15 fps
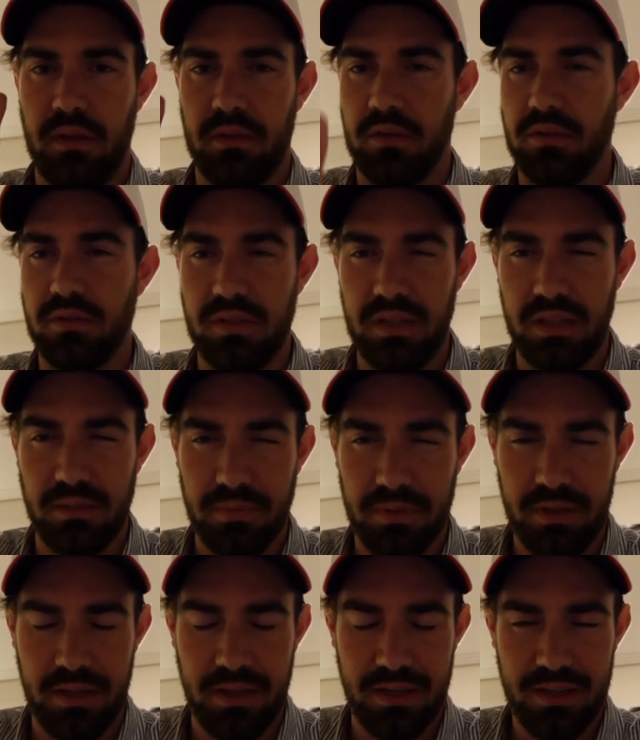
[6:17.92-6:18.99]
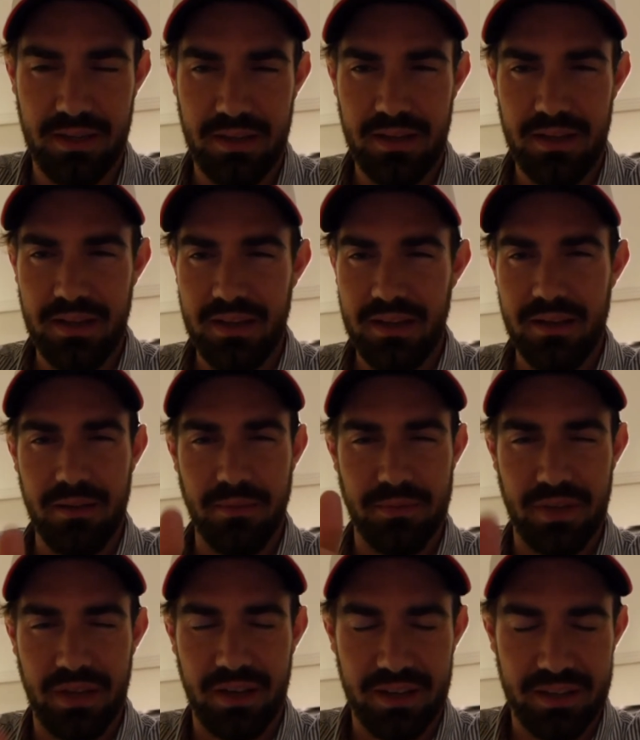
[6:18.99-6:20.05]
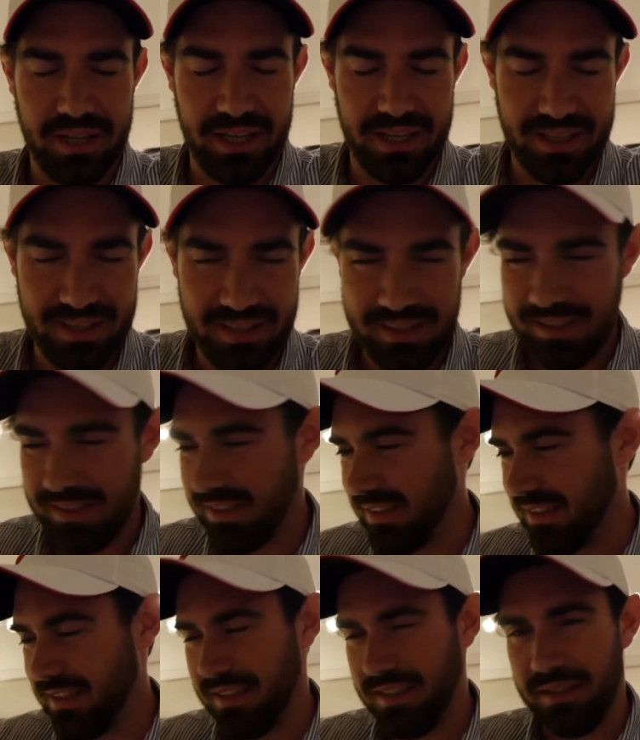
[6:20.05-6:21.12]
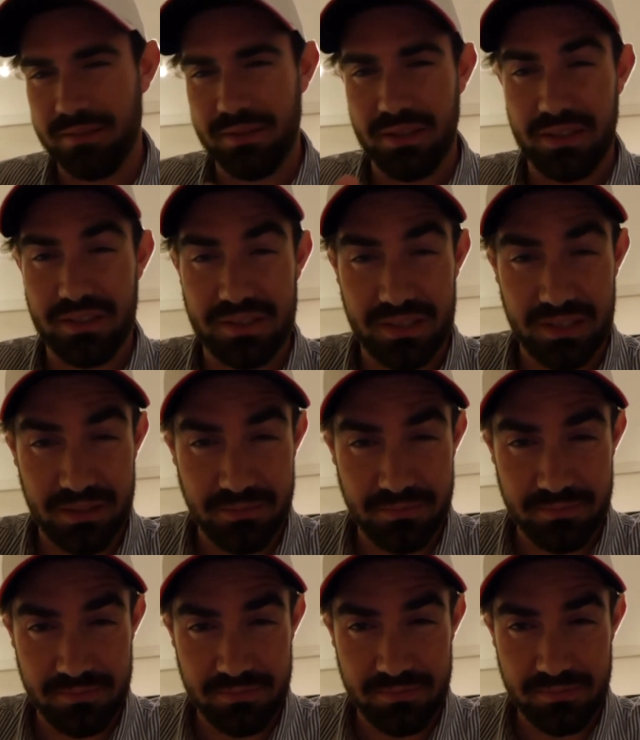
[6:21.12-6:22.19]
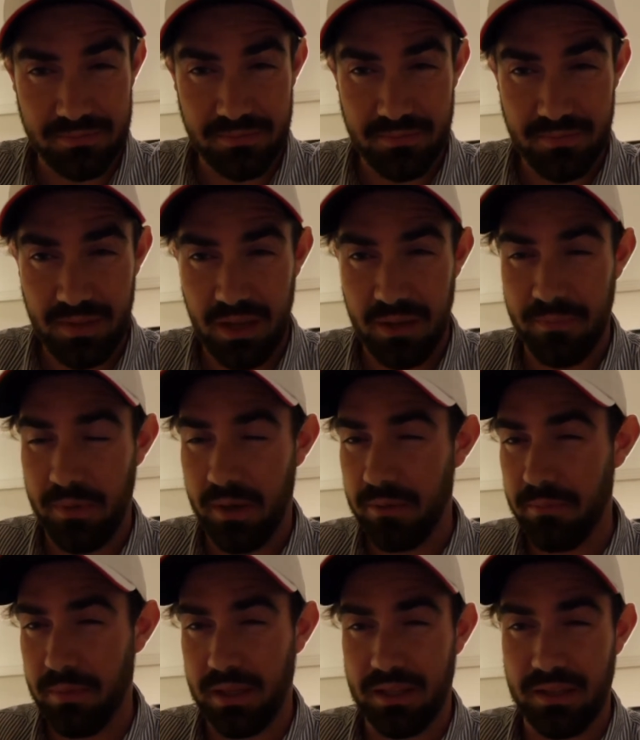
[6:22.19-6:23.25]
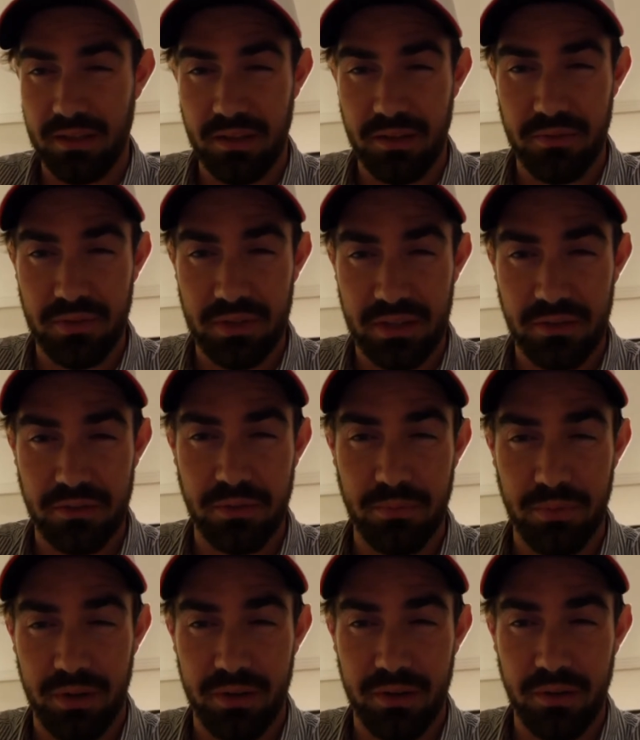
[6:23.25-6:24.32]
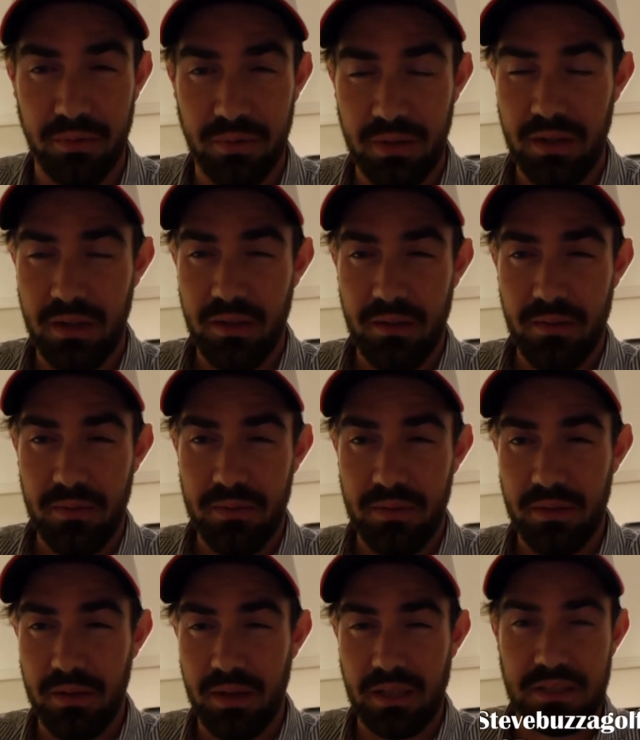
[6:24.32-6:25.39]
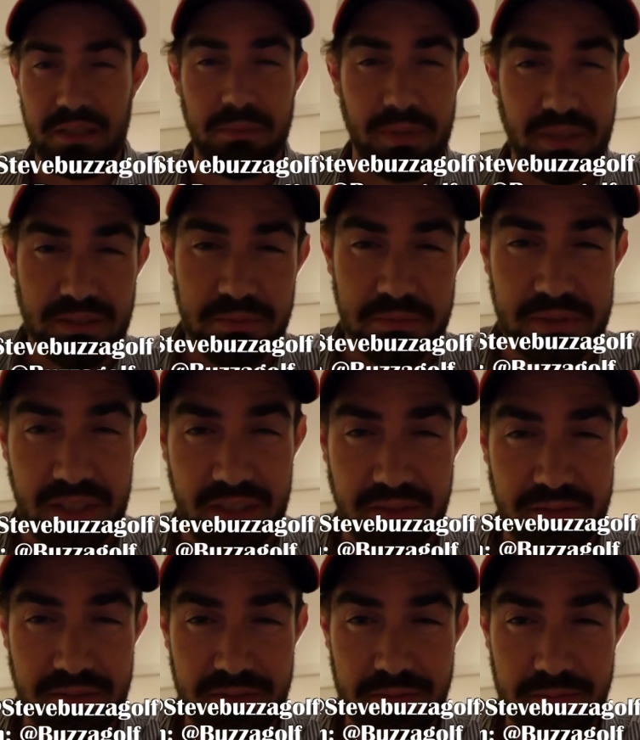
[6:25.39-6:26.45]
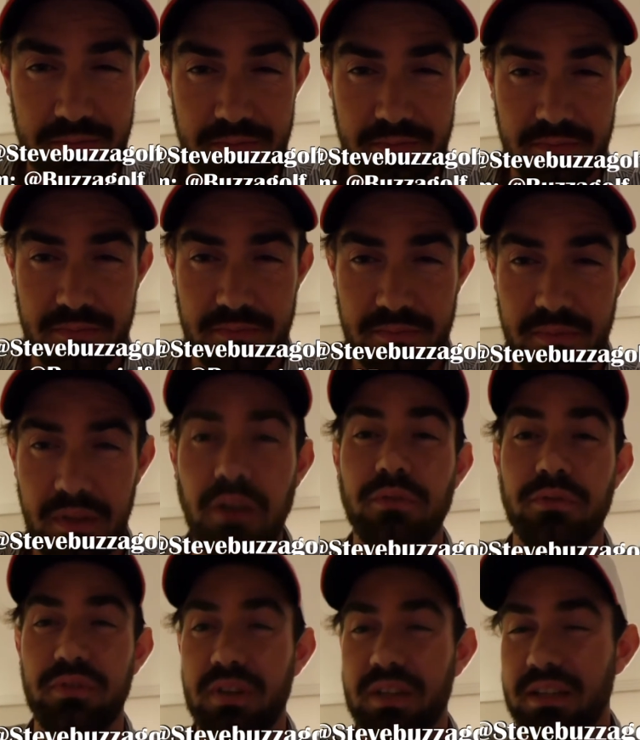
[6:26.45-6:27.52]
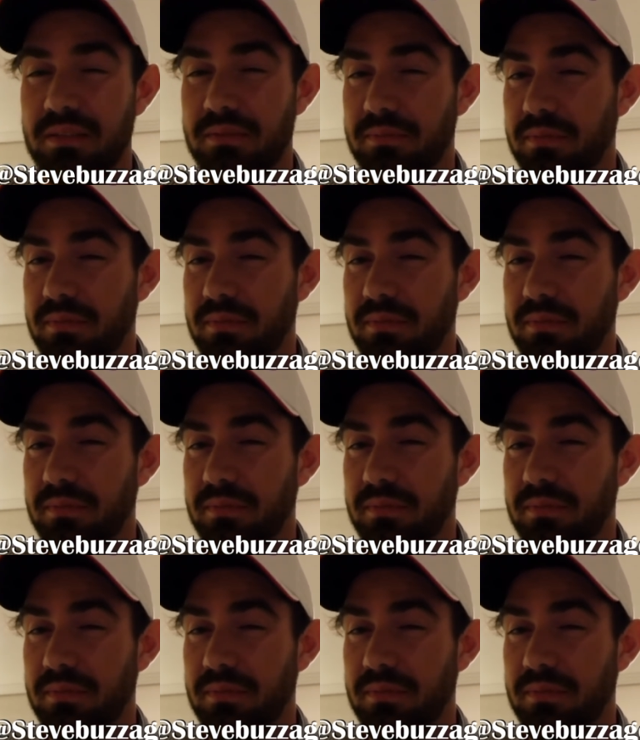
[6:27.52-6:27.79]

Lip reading: I'm going to sleep. I'm tired. I'm going to sleep. I might make another video tomorrow that actually makes some sense. Hopefully.